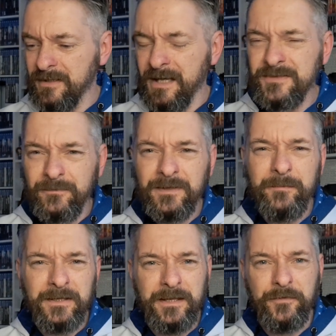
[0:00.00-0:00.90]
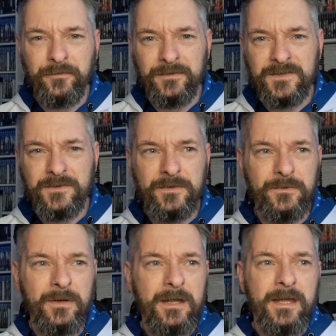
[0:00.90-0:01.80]
something a bit different
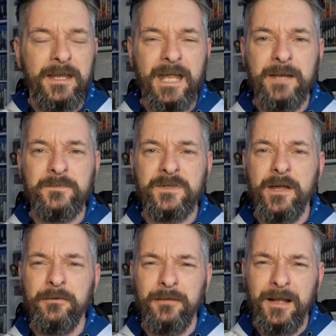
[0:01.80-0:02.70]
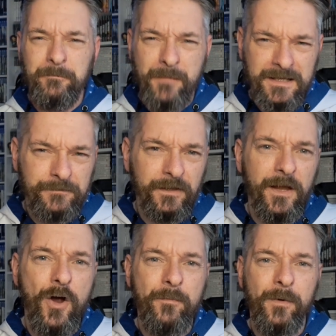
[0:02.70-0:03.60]
to games that are like
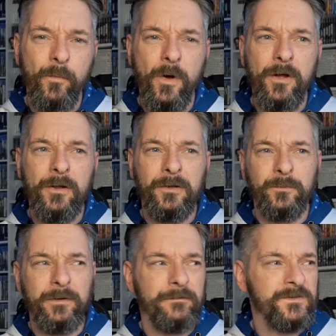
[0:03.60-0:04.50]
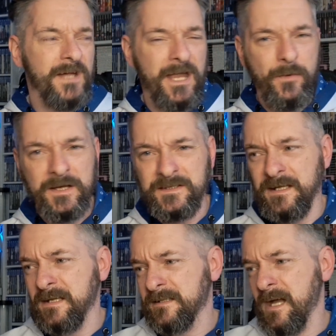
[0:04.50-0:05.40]
massively open world with side quests
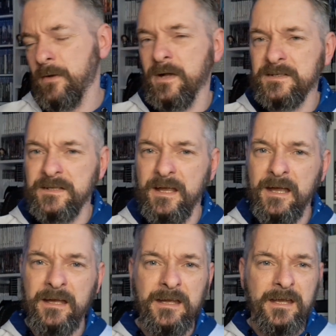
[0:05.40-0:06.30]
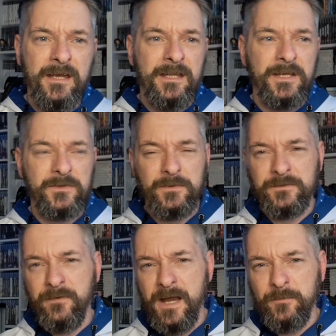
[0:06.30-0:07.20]
here, side quests there. This
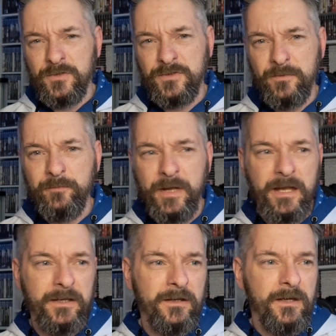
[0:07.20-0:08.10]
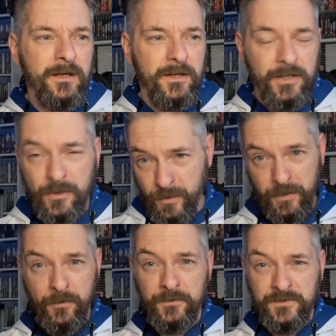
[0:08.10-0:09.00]
was very much jump in, you know what
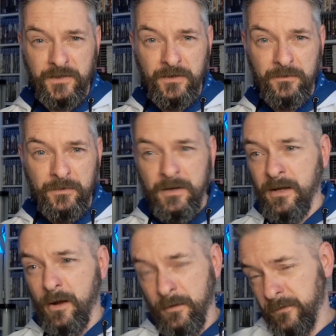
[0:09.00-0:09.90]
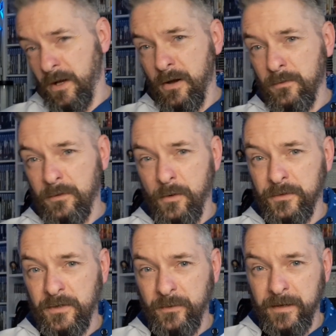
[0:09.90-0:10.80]
you got to do, off you go
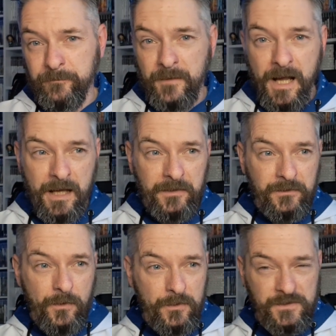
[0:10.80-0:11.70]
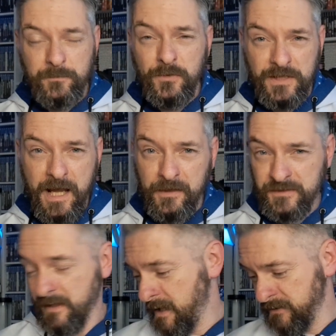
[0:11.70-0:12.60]
and do it, and cause as much
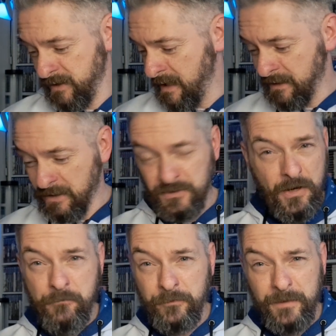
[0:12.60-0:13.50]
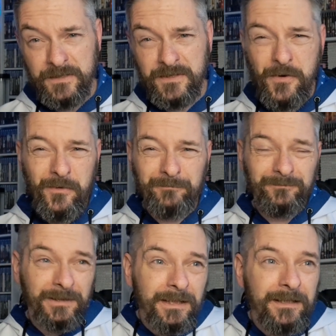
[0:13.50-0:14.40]
chaos as you can as you go through it. So
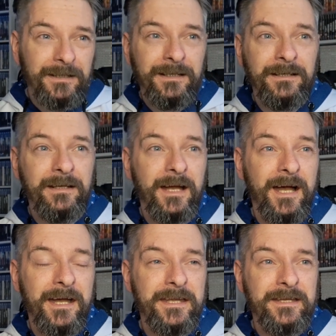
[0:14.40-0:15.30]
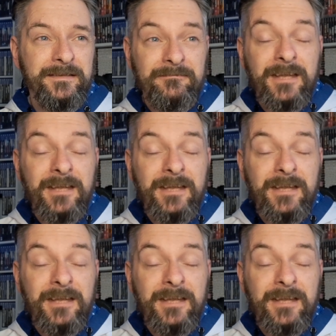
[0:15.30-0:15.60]
like I